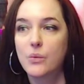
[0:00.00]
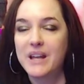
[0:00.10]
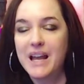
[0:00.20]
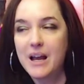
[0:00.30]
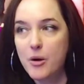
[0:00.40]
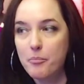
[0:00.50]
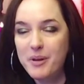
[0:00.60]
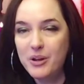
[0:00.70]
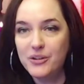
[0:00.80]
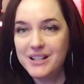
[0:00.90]
We
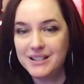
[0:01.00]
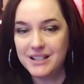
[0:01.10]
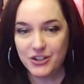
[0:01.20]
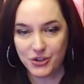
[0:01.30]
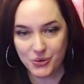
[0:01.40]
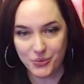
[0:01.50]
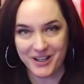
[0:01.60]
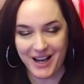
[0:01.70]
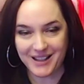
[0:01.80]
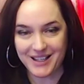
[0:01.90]
build this into
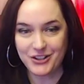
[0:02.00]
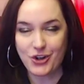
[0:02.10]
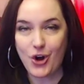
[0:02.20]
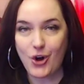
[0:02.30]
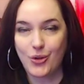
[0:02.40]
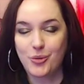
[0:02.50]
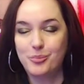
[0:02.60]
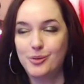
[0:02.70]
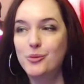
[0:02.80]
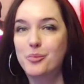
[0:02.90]
what I like to call the
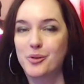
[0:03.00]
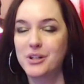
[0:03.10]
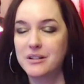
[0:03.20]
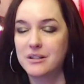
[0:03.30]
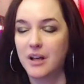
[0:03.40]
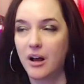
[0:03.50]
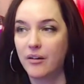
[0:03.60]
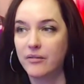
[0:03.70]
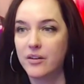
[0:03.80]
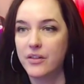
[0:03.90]
blueprint
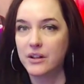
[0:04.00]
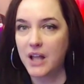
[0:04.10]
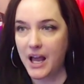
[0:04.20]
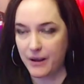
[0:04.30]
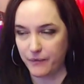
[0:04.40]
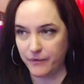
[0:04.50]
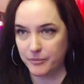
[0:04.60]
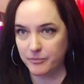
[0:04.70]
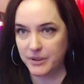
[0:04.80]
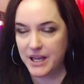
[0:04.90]
of the life.
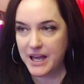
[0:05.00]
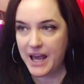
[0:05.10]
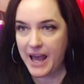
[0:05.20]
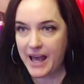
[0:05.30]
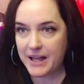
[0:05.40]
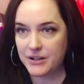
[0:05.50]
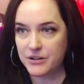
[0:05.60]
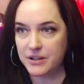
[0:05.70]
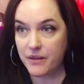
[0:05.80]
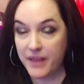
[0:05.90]

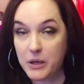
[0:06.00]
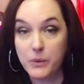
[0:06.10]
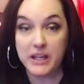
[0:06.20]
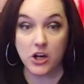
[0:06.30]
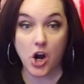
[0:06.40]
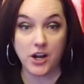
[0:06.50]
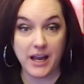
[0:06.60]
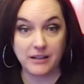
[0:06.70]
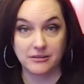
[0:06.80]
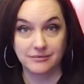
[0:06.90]
And then we
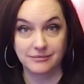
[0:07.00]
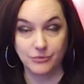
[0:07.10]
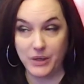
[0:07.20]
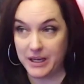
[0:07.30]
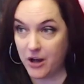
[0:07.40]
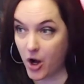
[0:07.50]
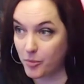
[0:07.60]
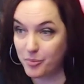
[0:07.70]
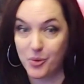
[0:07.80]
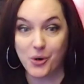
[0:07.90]
incarnate. We are
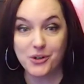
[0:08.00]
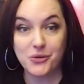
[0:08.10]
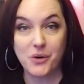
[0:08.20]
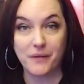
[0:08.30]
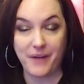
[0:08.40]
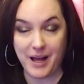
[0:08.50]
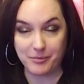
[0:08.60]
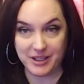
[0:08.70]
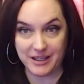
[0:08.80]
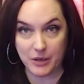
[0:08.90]
born to our
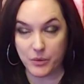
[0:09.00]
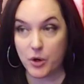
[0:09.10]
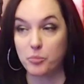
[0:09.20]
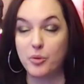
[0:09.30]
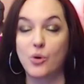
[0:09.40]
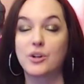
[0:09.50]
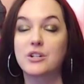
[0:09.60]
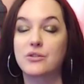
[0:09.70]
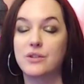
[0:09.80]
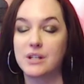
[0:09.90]
family and we are born
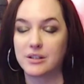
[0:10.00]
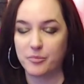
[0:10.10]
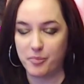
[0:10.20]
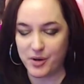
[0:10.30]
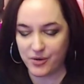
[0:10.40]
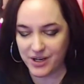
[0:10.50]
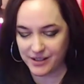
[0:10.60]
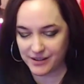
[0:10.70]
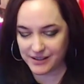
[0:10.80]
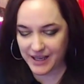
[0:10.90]
into the
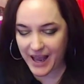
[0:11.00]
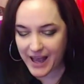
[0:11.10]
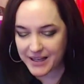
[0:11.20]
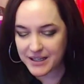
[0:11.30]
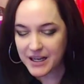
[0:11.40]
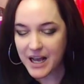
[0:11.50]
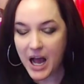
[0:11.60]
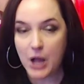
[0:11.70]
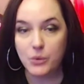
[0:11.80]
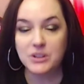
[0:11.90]
experience. And
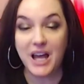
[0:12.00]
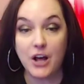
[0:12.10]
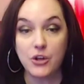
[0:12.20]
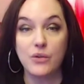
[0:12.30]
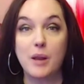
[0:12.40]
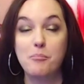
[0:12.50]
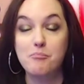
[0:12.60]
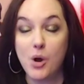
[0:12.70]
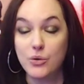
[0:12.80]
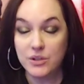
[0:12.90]
I will tell you that
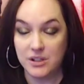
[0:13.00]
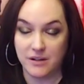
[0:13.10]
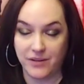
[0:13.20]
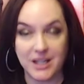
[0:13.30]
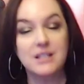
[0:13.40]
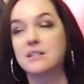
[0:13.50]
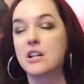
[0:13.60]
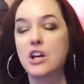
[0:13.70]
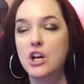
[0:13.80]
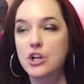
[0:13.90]
most of us
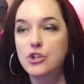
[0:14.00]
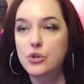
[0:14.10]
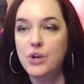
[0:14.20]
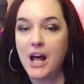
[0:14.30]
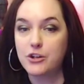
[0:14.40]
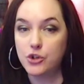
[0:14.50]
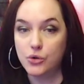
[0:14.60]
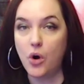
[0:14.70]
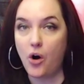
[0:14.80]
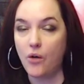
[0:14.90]
do not
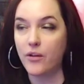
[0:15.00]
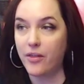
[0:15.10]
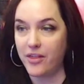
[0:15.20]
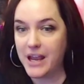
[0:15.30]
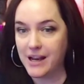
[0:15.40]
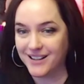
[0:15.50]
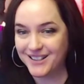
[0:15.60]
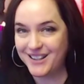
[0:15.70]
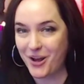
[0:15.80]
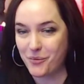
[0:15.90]
do all the
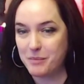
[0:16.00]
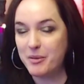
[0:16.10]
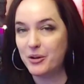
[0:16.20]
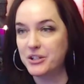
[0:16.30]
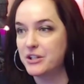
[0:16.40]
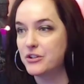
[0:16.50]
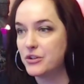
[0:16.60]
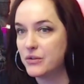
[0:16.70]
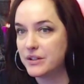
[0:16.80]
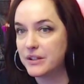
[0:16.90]
things that we built
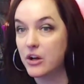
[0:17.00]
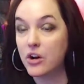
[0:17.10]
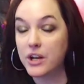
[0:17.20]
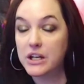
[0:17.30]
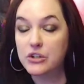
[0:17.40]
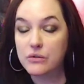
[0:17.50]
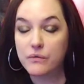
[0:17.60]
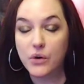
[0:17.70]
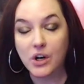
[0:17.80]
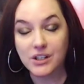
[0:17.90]
into this incarnation
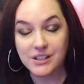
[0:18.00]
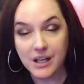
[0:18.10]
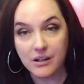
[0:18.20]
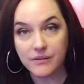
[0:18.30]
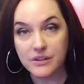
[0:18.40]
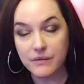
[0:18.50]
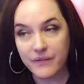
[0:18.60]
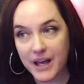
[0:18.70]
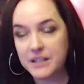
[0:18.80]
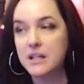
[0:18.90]
for ourselves. In
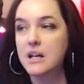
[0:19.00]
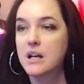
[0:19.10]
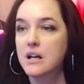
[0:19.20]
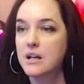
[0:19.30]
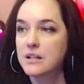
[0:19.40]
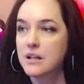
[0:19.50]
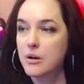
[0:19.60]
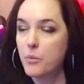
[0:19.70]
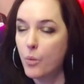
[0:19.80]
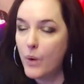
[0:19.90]
fact,
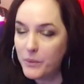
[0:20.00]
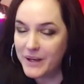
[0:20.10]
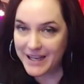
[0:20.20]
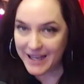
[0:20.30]
when we